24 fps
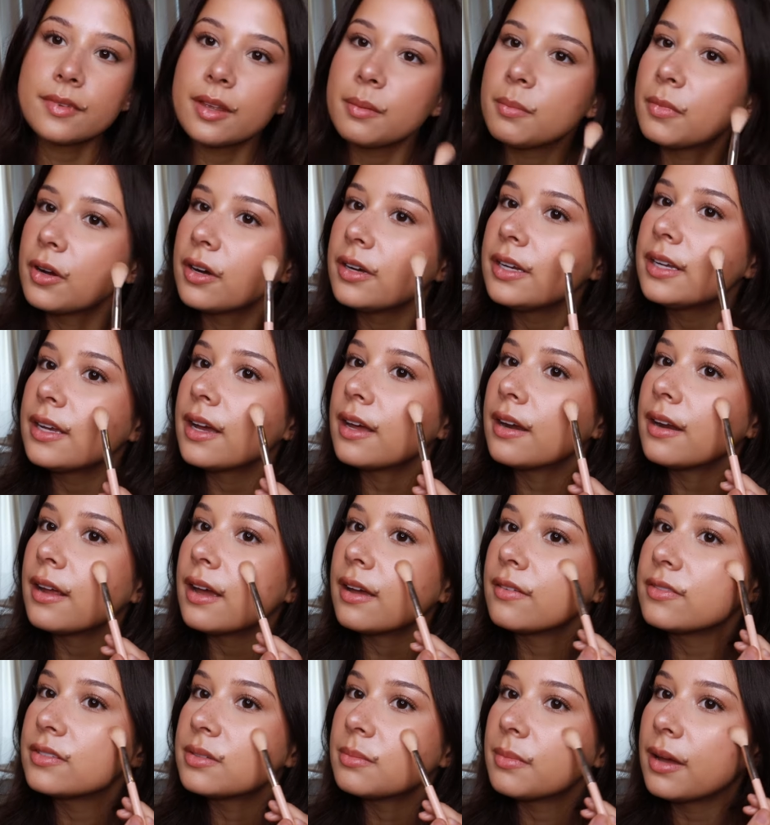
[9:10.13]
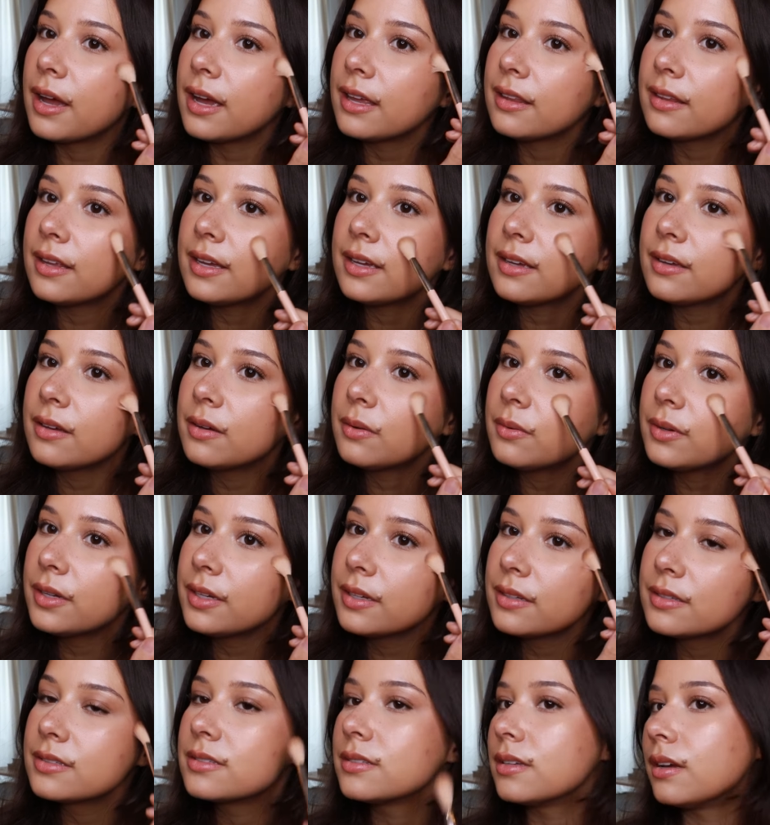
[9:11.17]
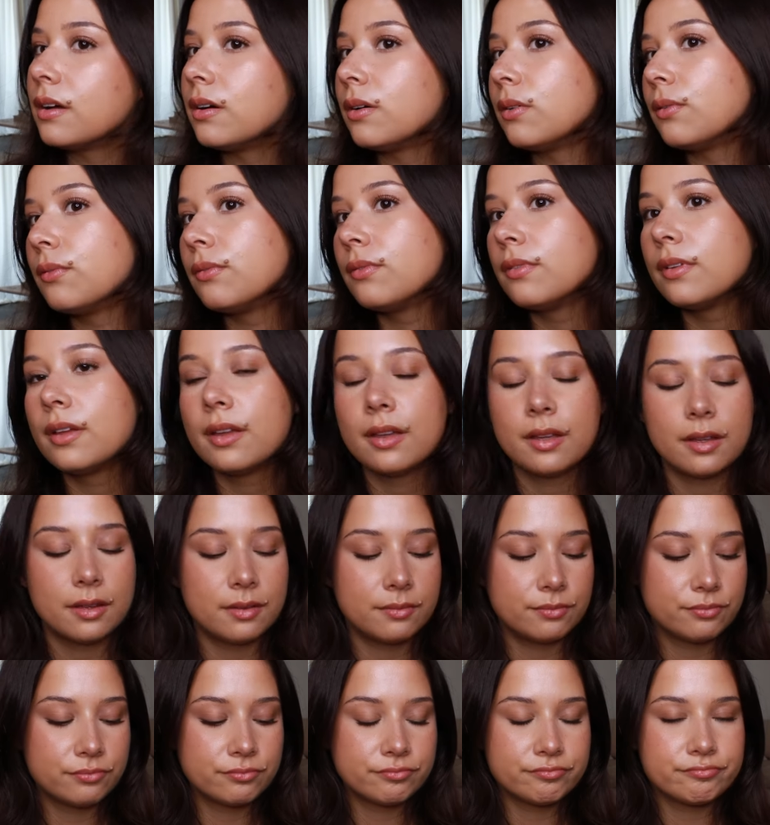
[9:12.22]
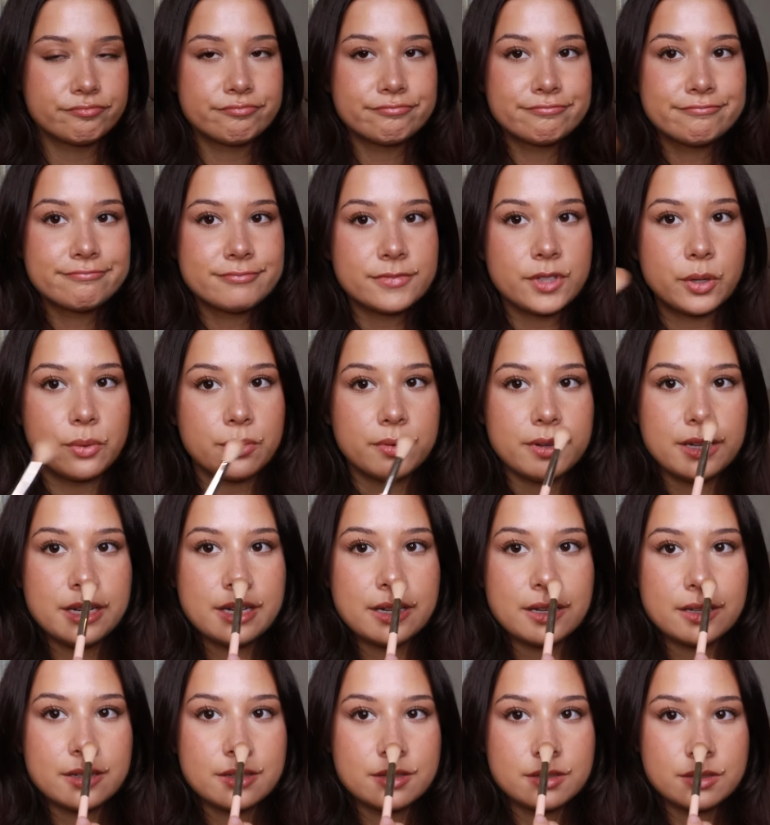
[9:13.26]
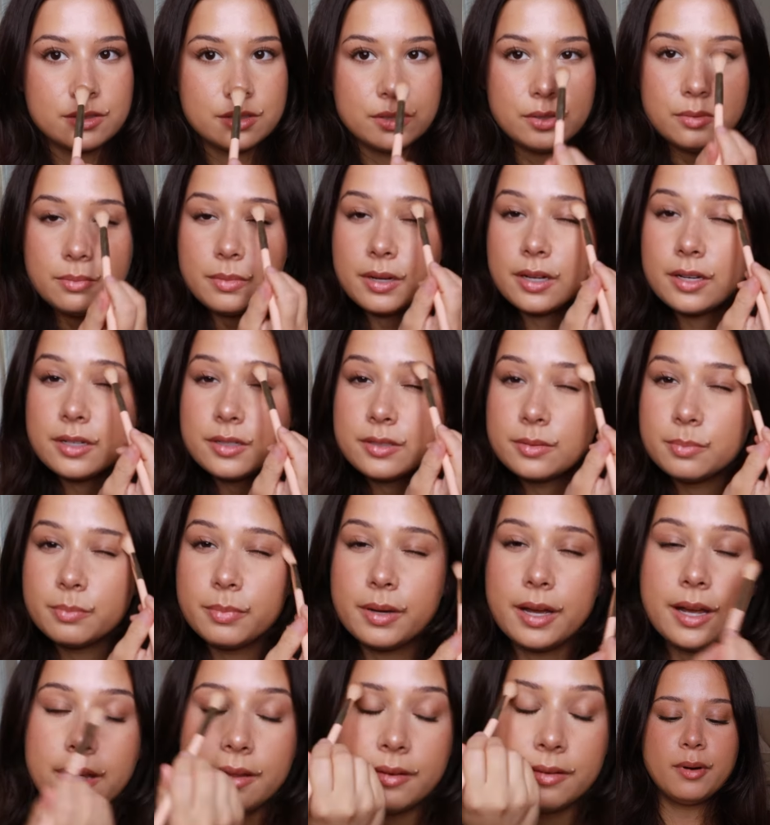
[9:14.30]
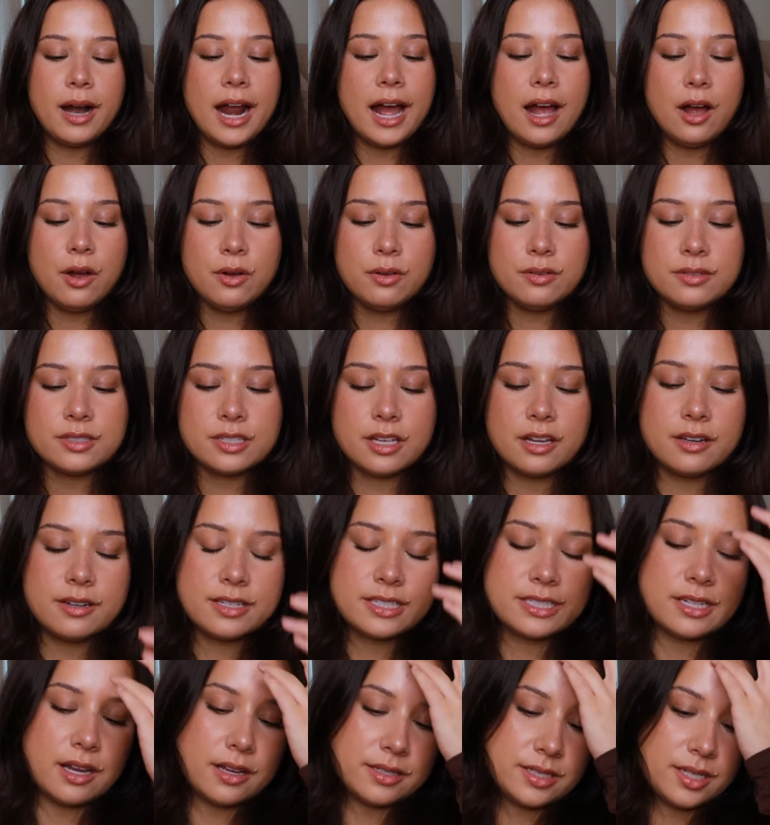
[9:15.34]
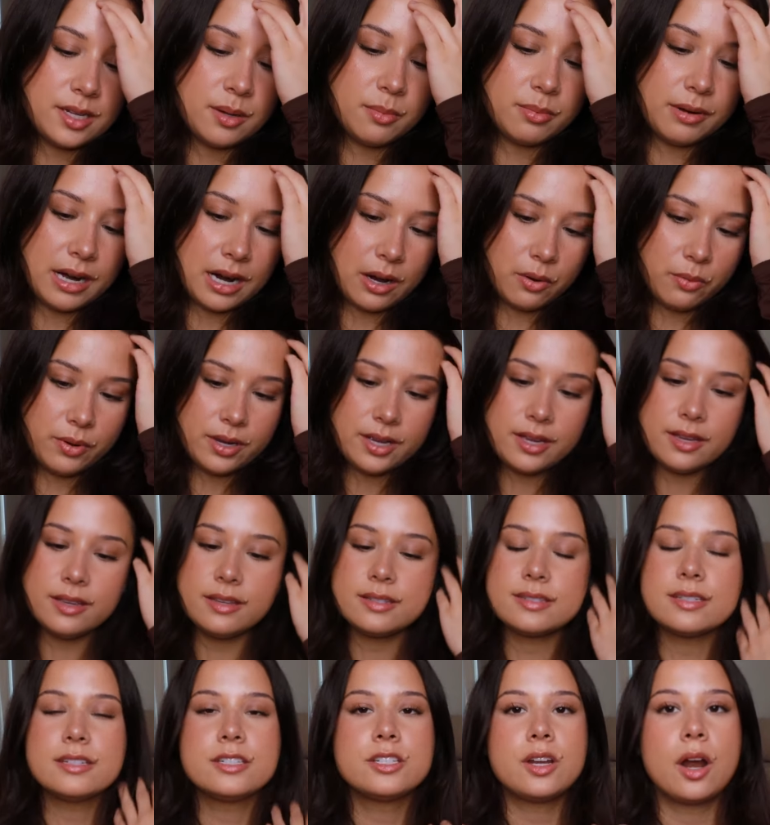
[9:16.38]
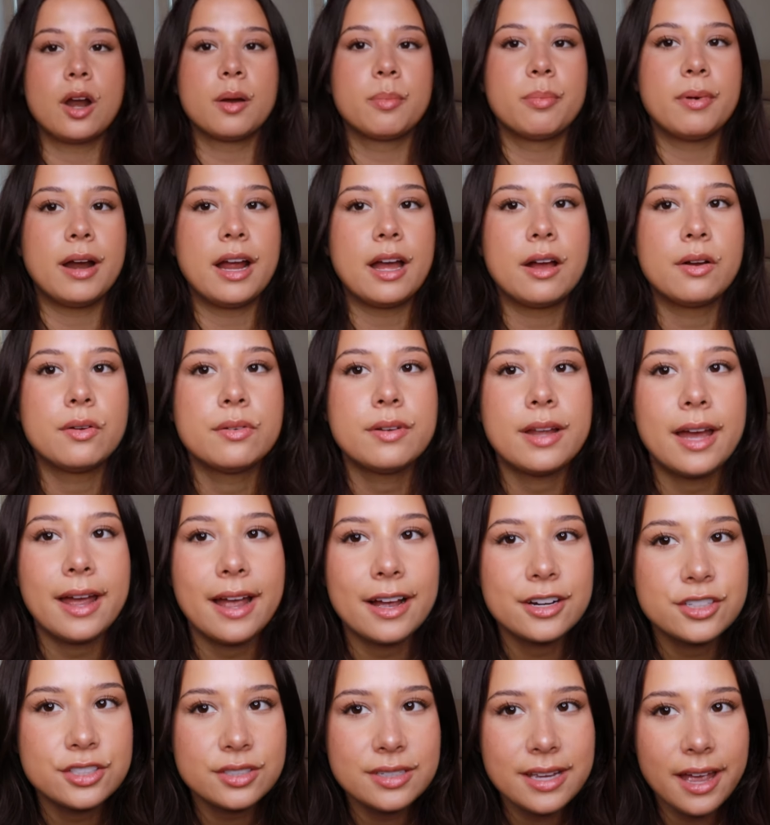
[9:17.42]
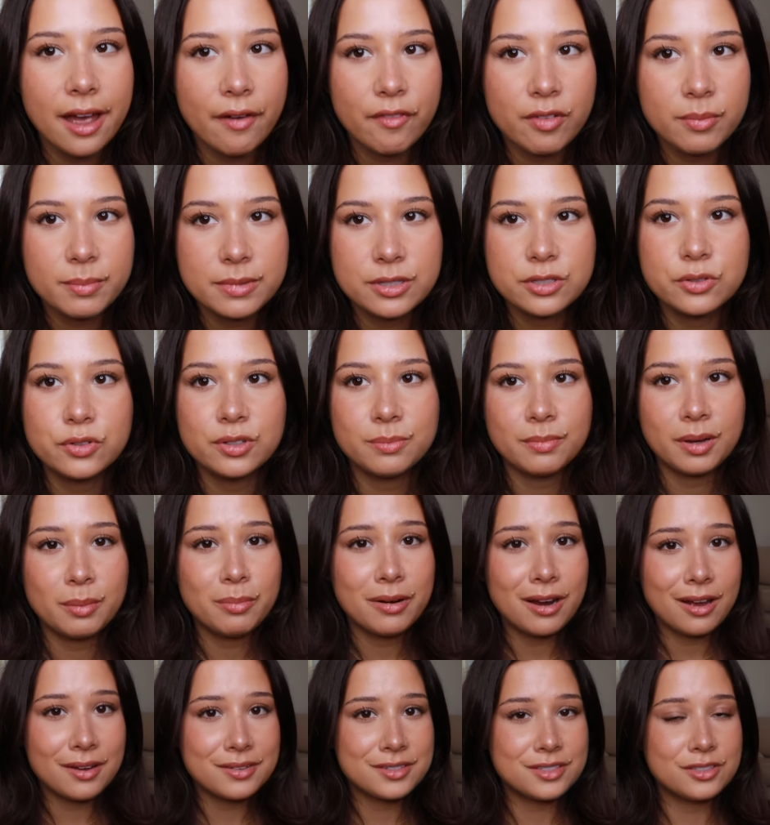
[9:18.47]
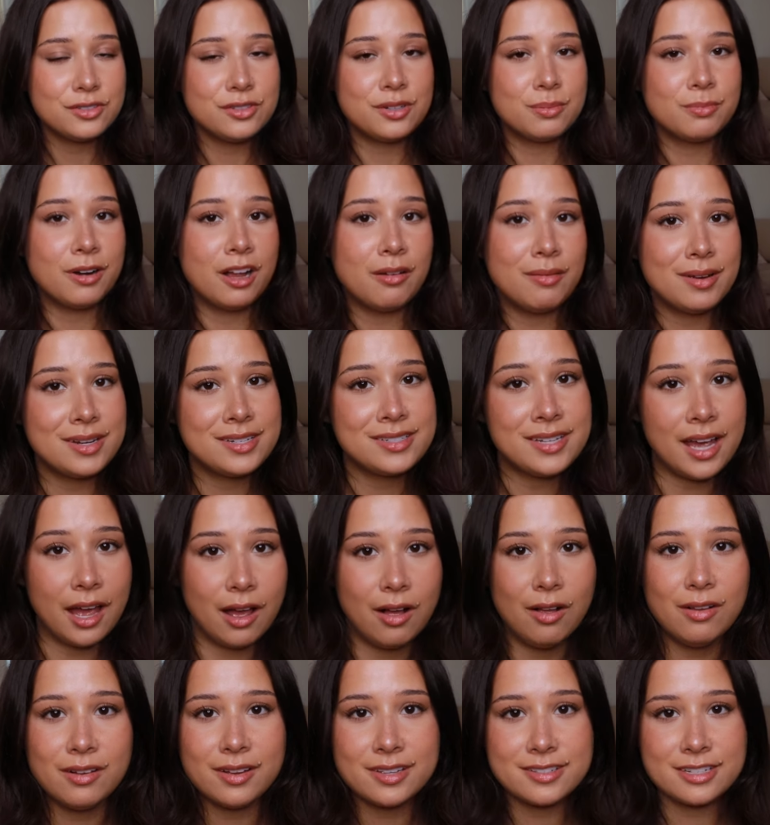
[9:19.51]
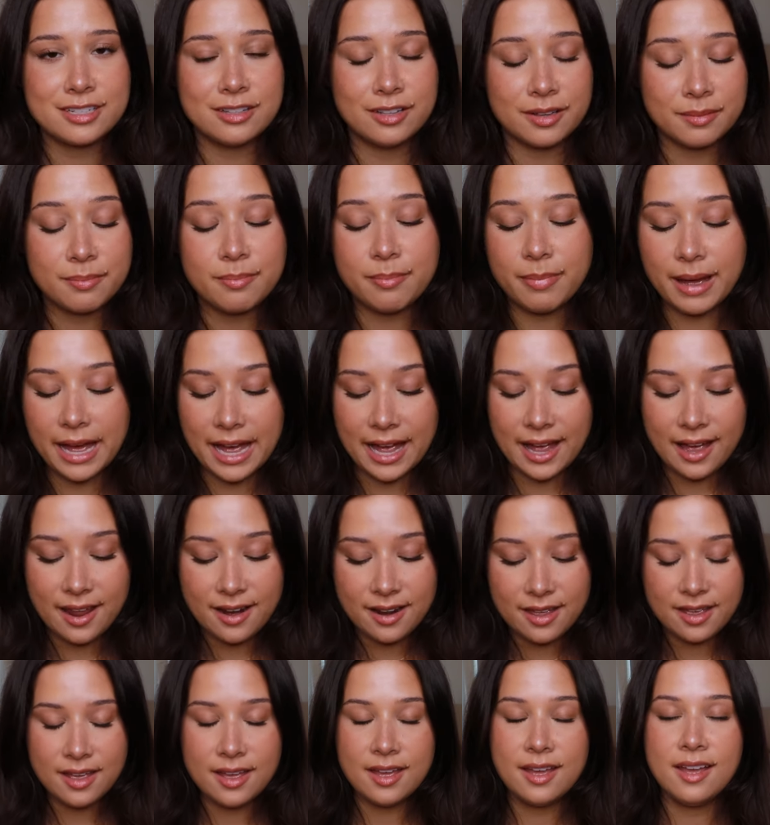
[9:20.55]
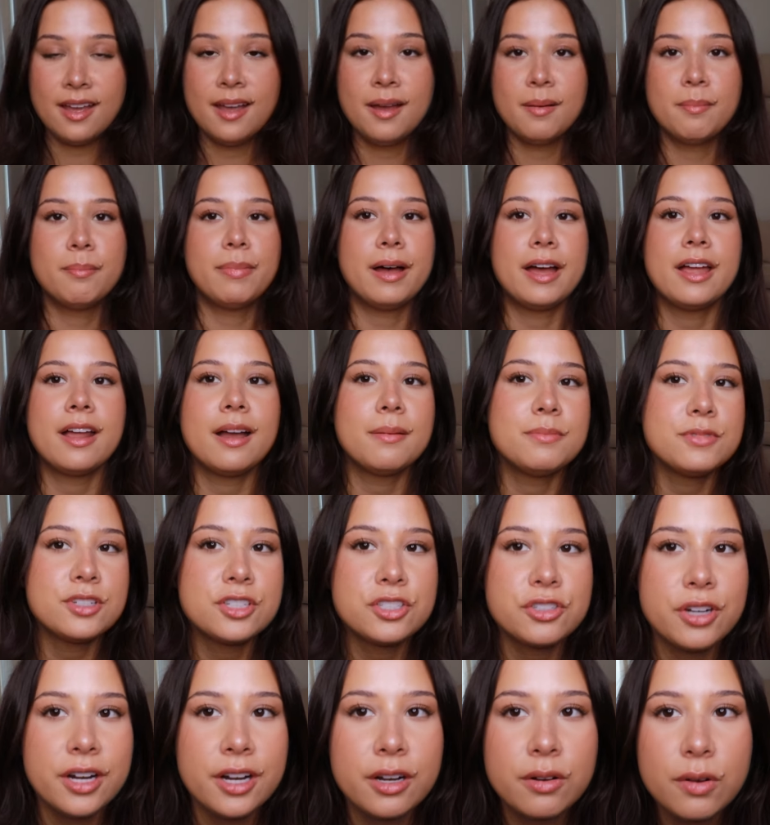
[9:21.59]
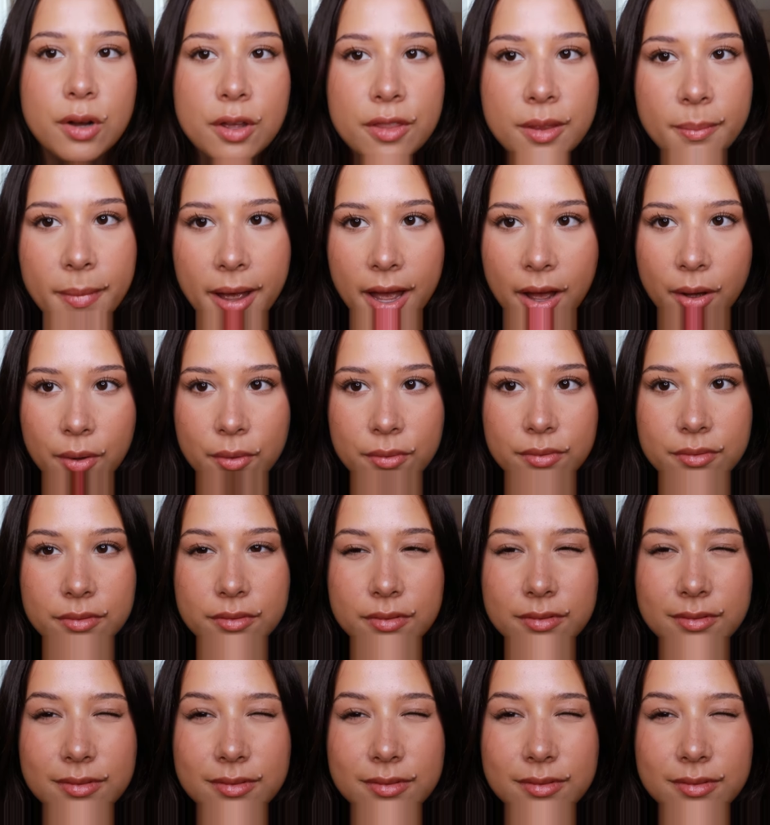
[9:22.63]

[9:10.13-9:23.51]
I'm already kind of have some highlight going, so don't need it too much, but brows, Anastasia Brow Wiz in dark brown. I actually haven't been doing my brows. You can probably tell because they look bad, but I'm just trying to grow them out.